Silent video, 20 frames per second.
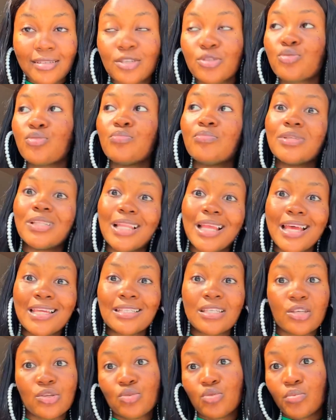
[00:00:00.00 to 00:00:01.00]
It could be less,
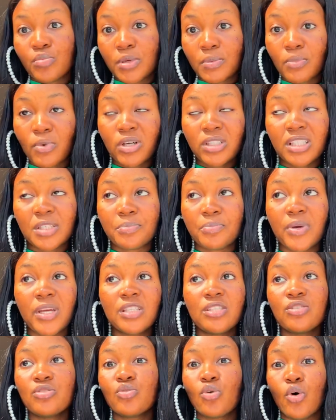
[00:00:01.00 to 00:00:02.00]
it could be more,
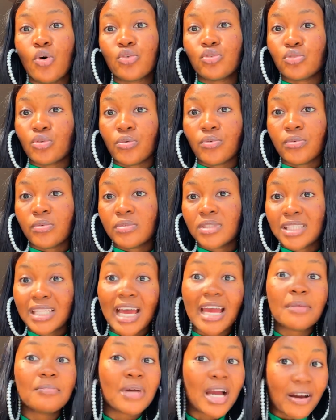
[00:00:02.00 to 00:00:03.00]
depending on your
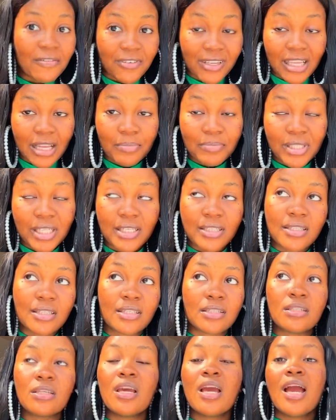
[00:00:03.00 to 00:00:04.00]
time
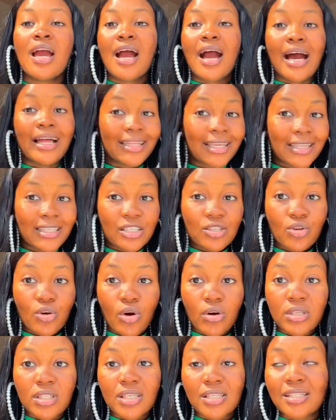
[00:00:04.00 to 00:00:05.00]
availability. And then this
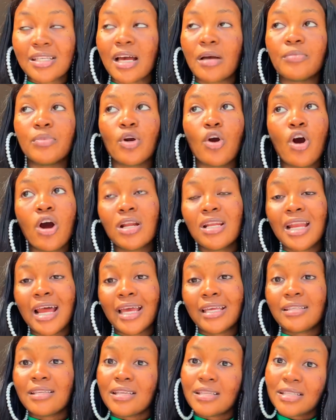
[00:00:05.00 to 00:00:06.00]
course, it can be
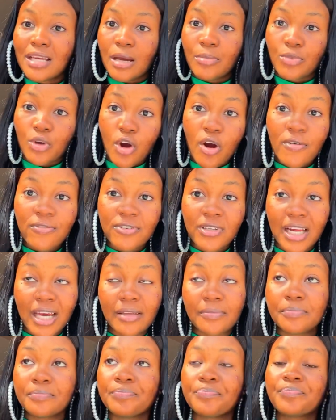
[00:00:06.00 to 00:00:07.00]
online, it can be
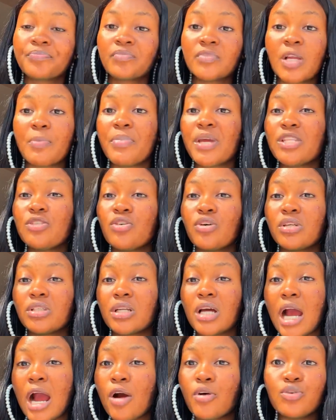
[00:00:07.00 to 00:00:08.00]
offline, depending
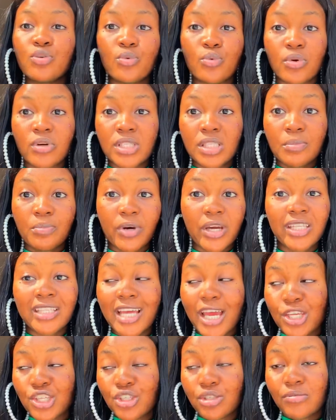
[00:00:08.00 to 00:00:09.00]
on how you want it. But in
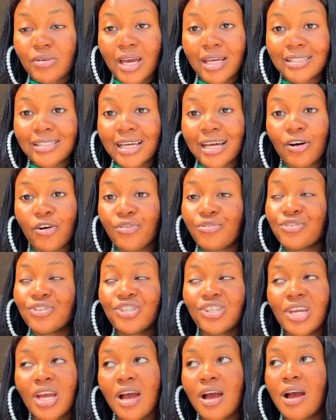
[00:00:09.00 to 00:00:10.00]
Nigeria, their
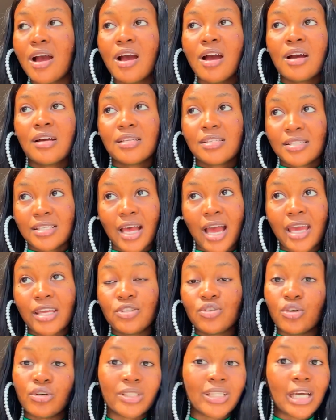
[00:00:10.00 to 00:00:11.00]
official
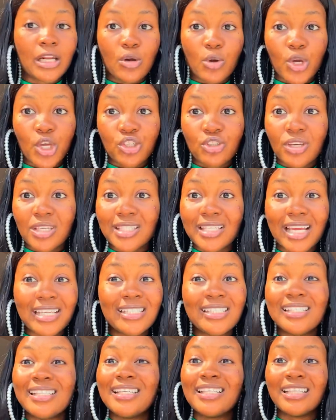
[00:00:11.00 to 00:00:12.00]
site or their location is
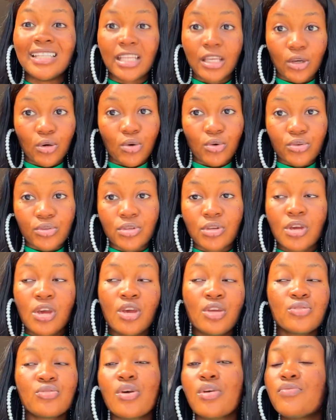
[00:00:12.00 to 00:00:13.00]
actually in Lagos.
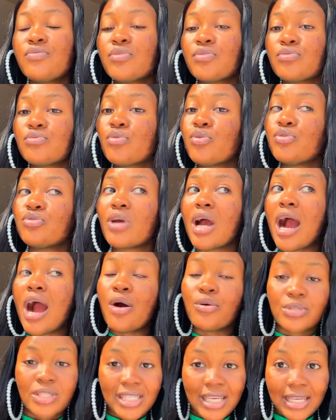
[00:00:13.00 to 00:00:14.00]
So if you know you are
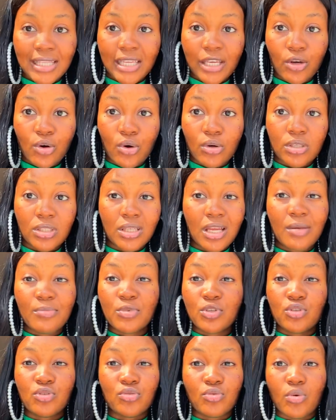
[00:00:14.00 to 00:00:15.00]
outside Lagos, that
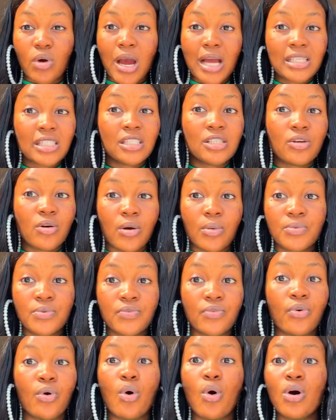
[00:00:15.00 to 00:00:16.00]
means you actually opt
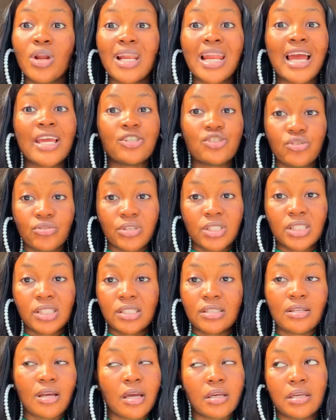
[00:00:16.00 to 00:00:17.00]
for online
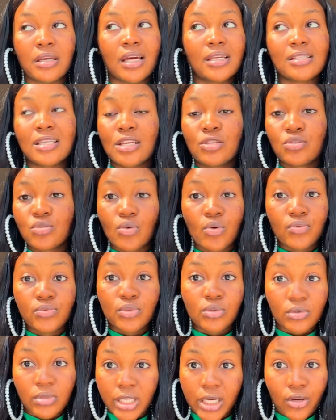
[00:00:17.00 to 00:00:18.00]
training, and you can decide to go
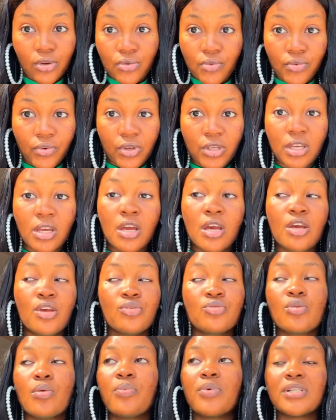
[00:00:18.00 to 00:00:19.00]
to Lagos for it.
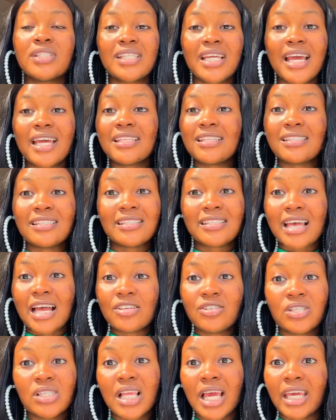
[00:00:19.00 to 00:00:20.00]
So but then it is
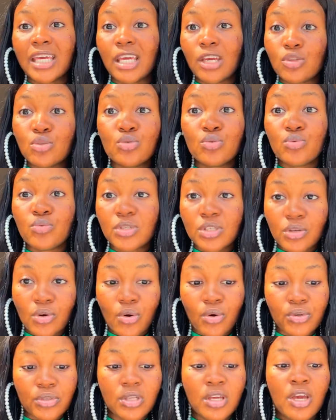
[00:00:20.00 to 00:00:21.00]
actually like a 2 weeks
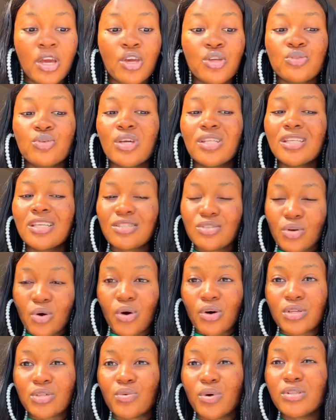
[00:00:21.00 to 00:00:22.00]
course. So in this
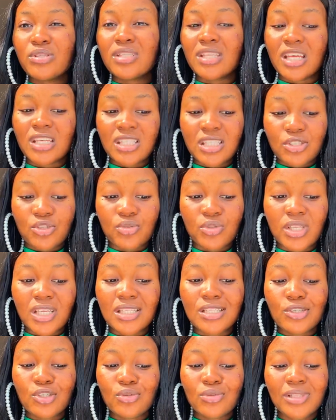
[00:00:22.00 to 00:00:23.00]
course, what do they teach you? They
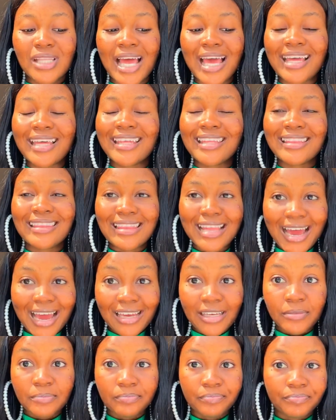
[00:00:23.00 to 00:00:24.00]
teach you like
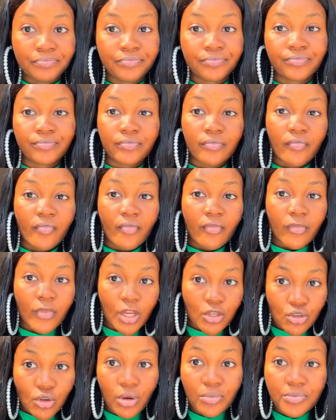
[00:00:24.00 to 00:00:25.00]
9
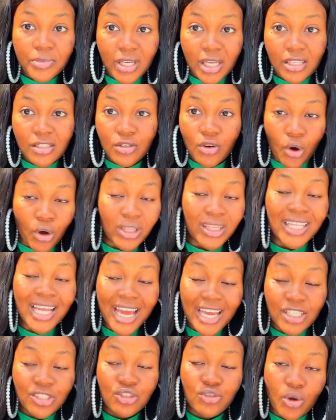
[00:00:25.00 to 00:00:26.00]
subjects or
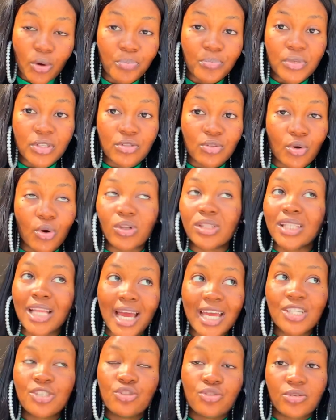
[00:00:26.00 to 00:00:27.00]
9 topics or
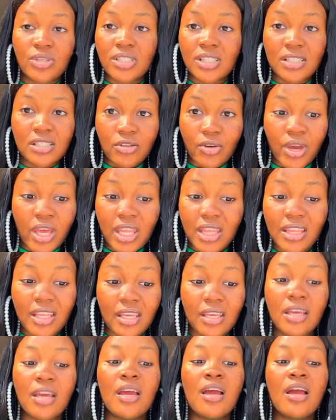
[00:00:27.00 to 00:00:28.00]
9 trainings or anything.